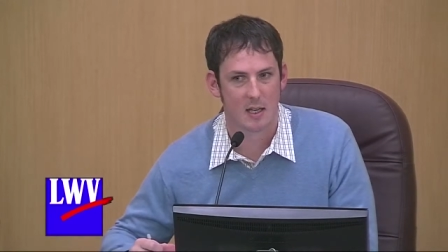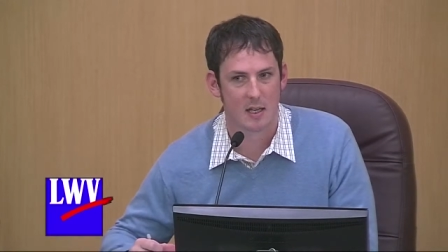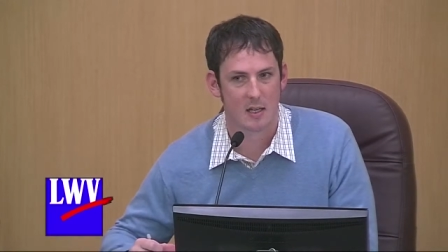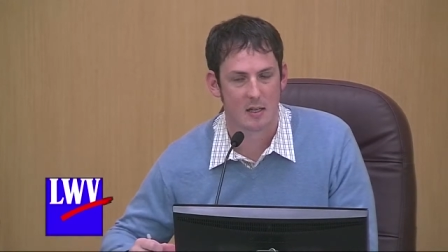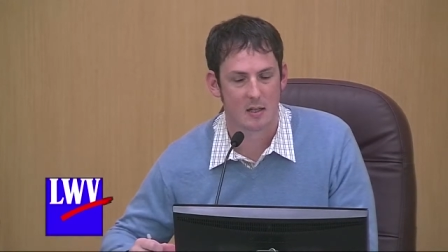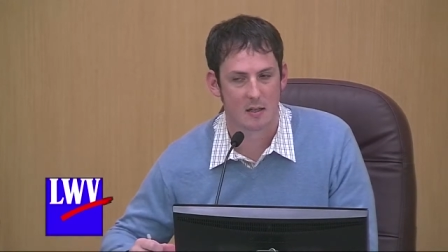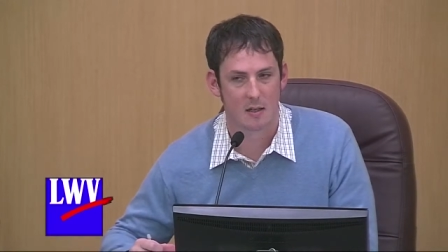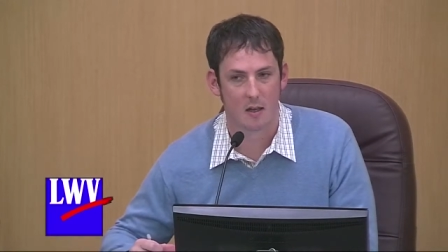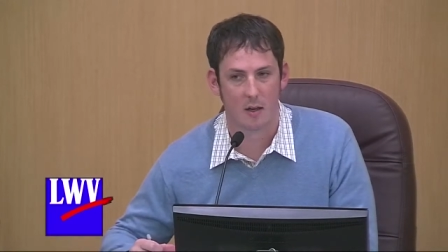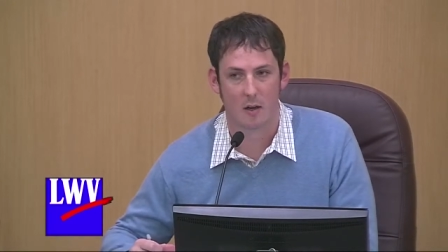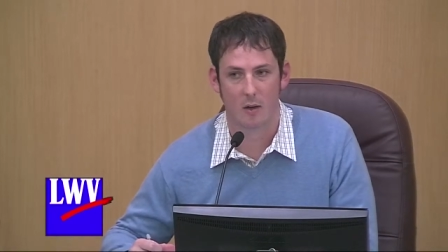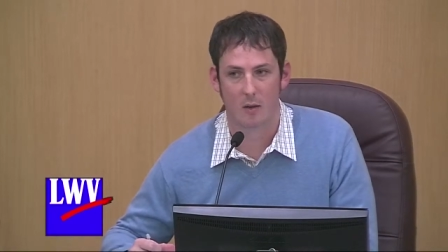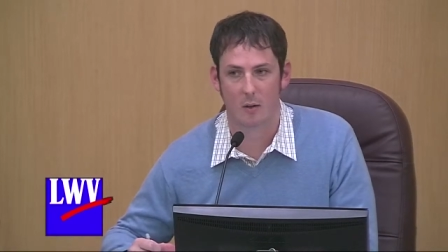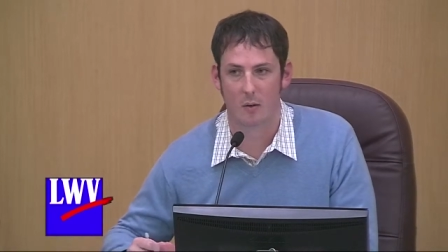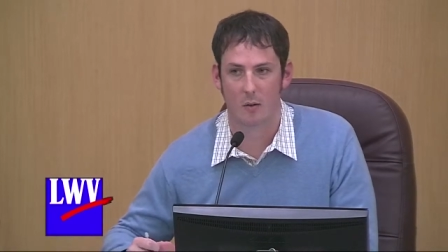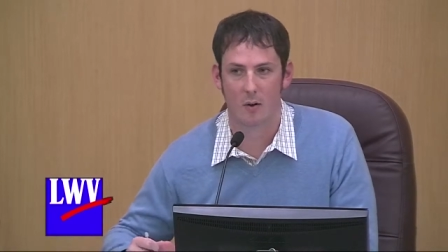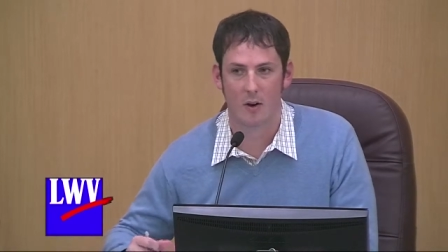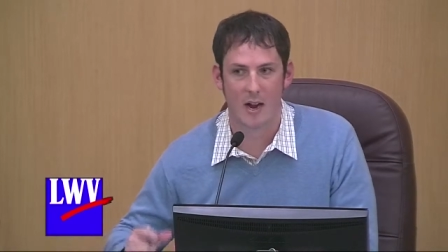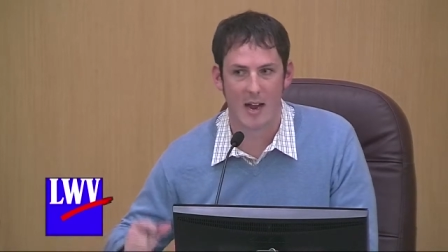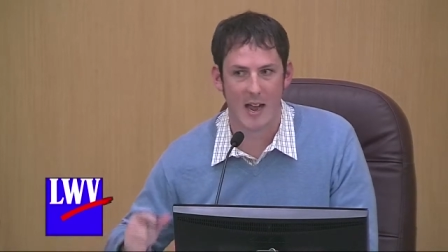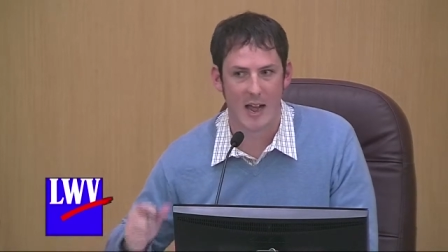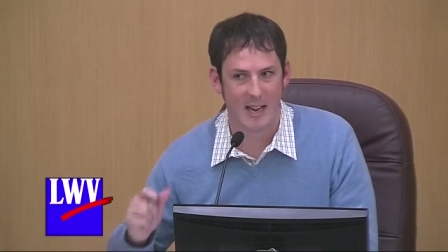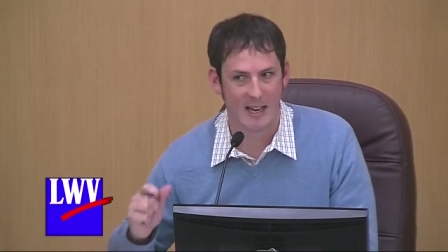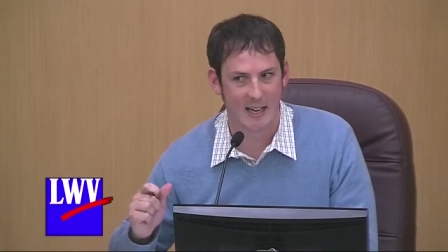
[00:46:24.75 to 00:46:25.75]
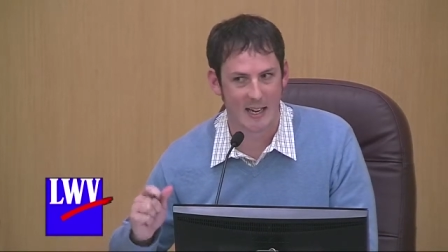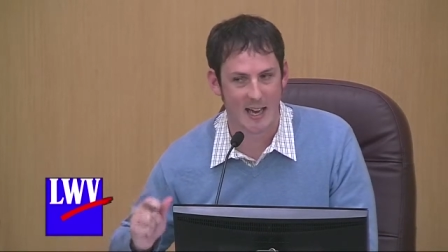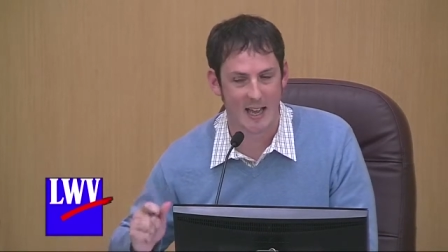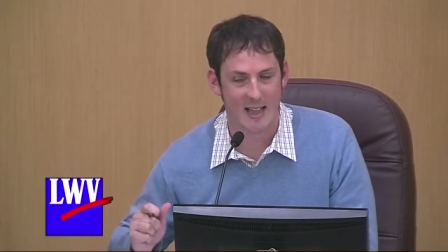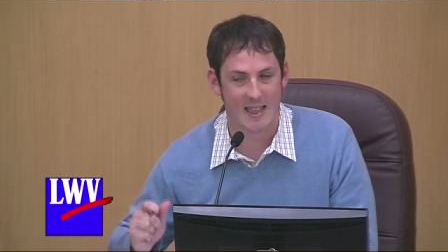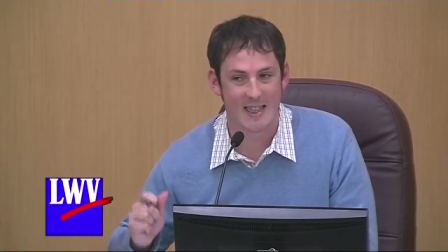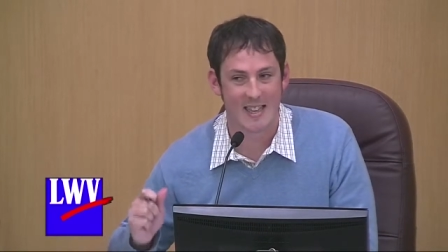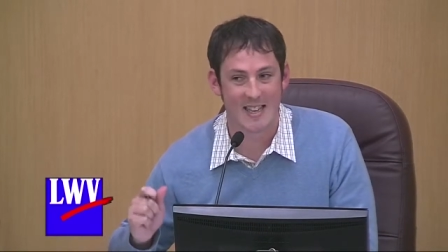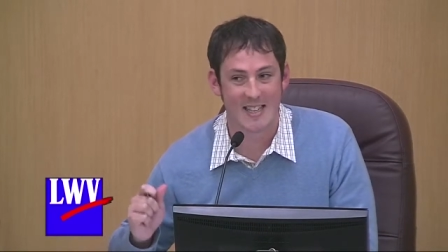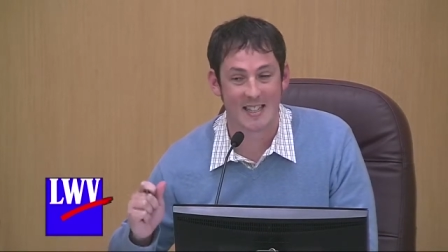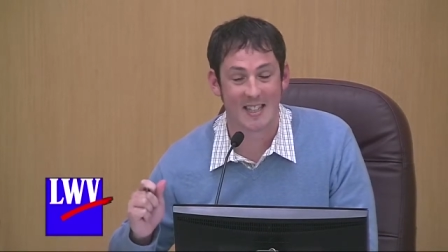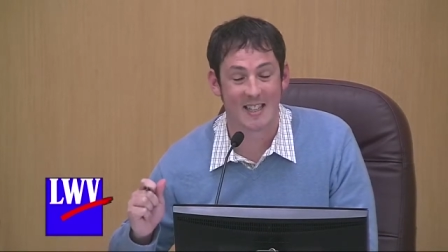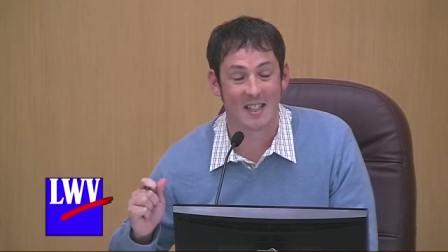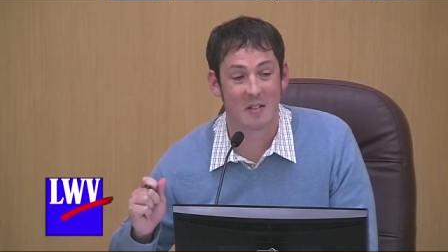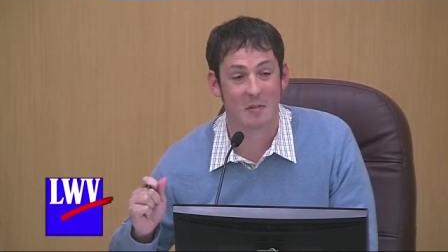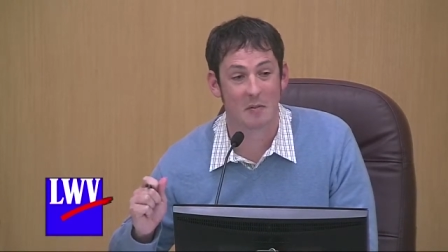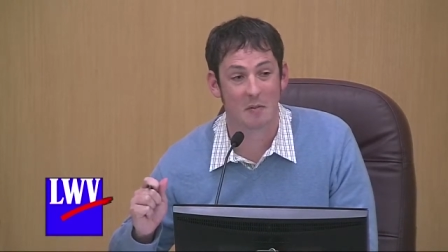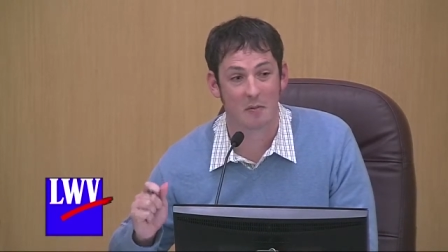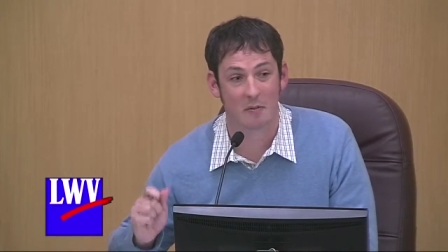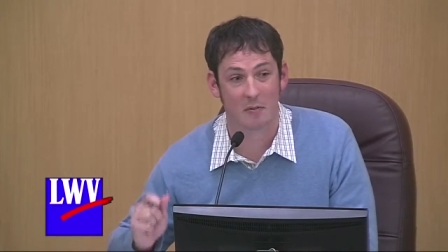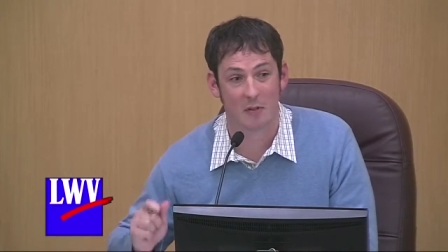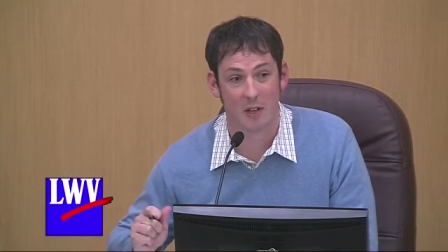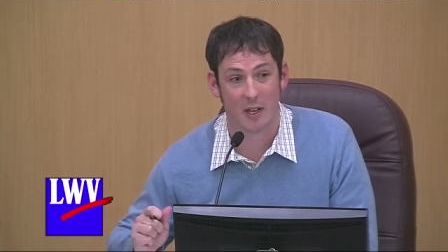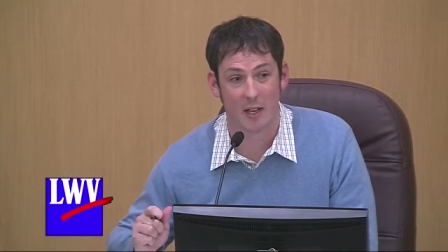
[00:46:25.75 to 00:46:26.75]
So again, this
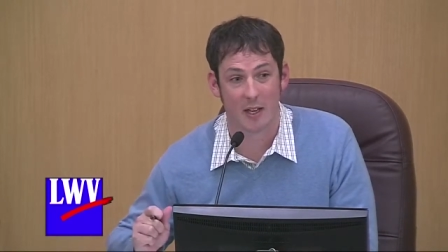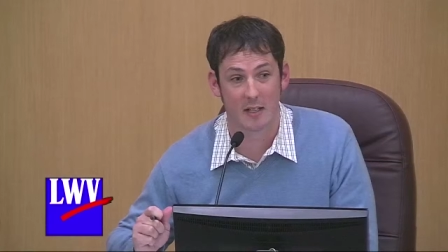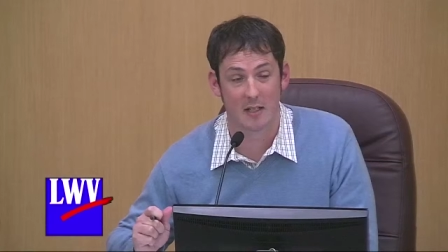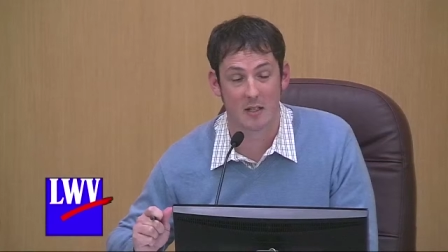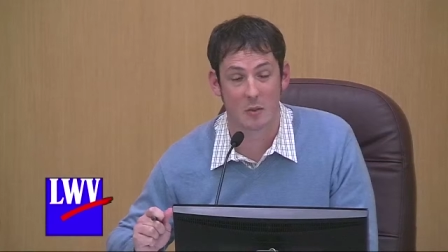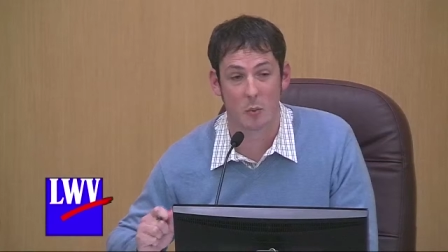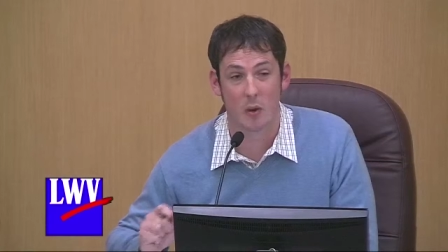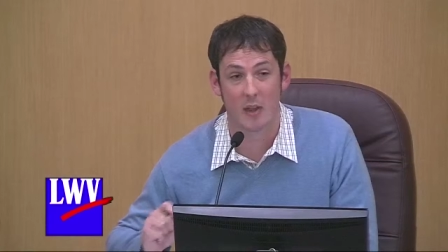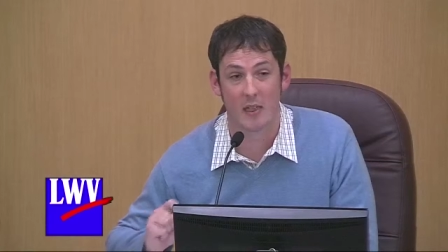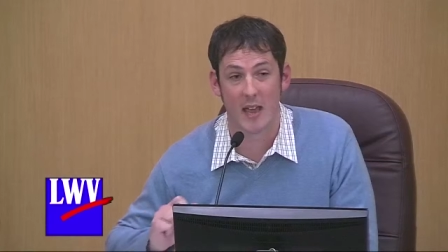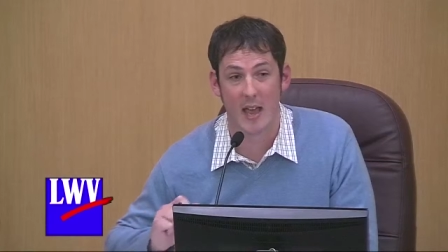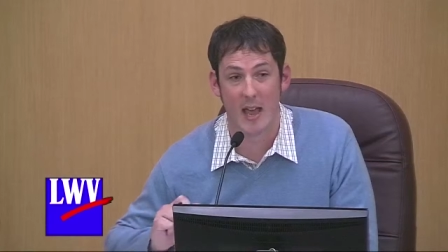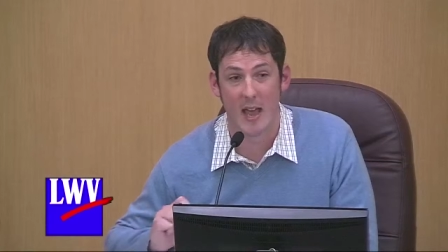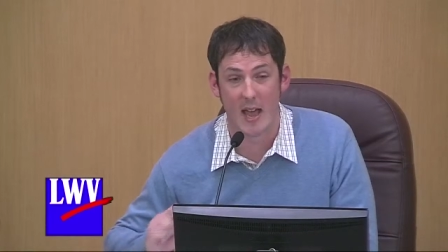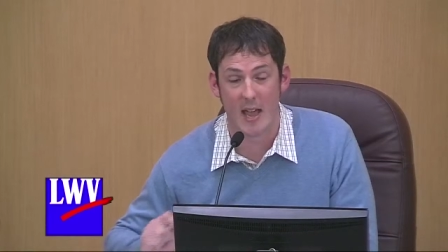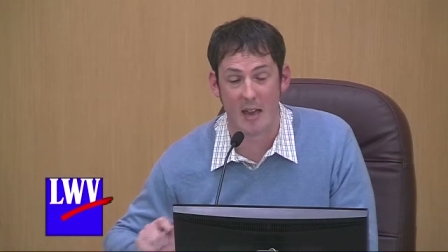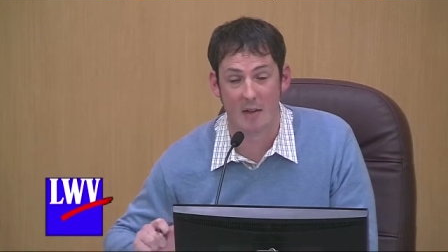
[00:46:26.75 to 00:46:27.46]
conflicts with